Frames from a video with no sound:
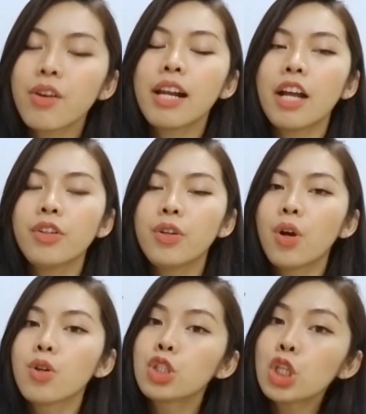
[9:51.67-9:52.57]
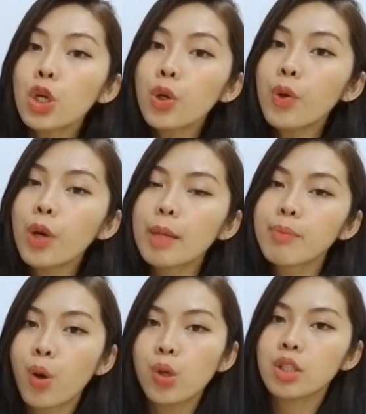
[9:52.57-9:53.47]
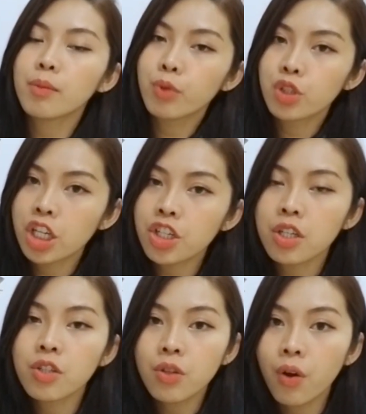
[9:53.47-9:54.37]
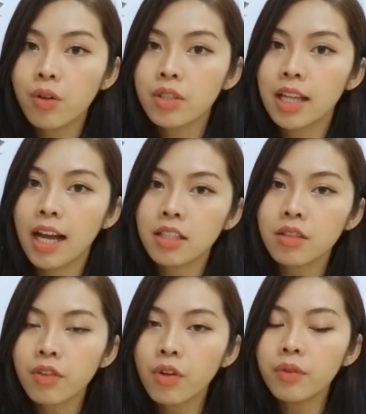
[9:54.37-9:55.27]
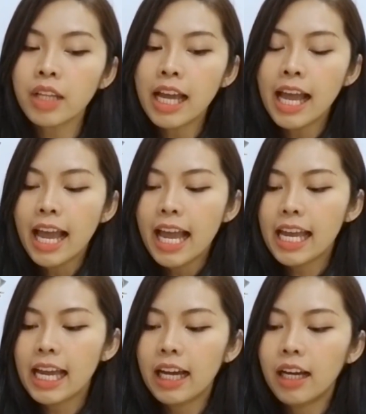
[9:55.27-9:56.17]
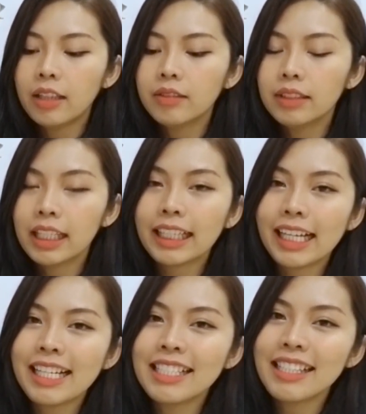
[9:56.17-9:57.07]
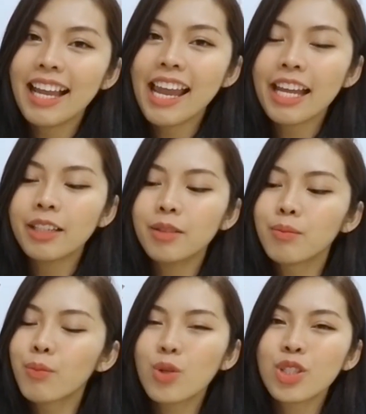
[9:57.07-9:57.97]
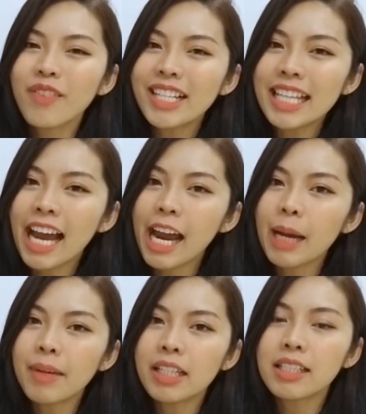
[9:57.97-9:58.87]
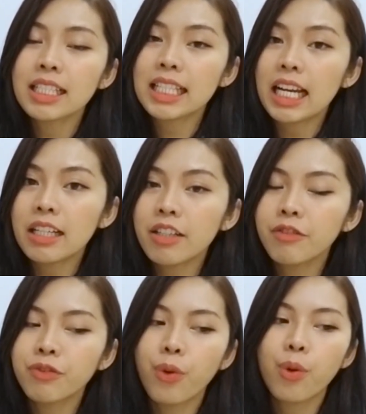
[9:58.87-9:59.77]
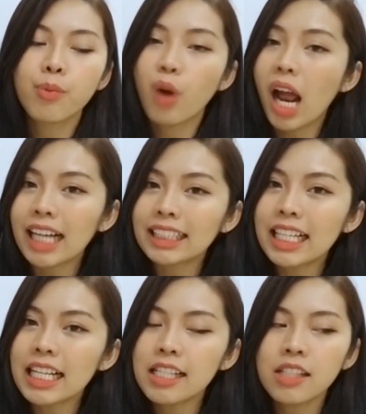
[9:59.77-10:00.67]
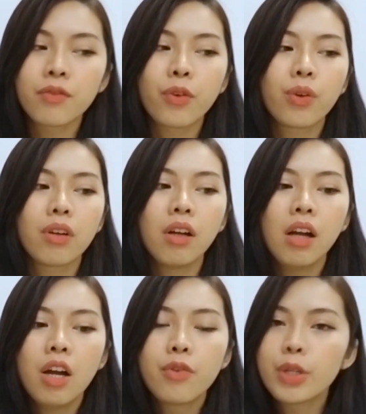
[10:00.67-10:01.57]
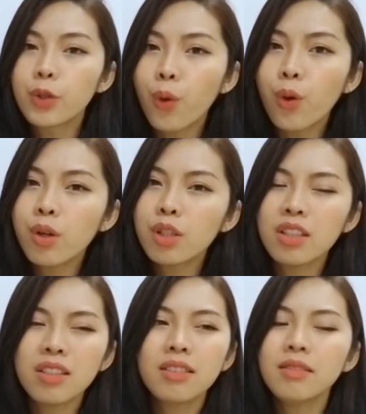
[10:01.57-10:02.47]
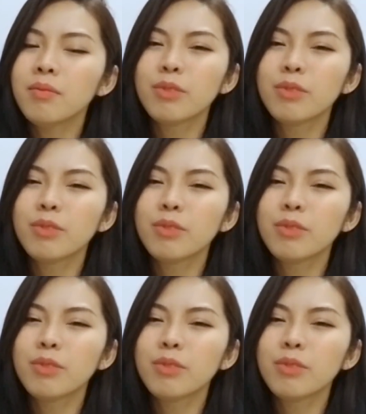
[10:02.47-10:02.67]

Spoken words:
now you know two important positions to hold saxophone. And like I say, most of the time I just stand up for practice, for recording,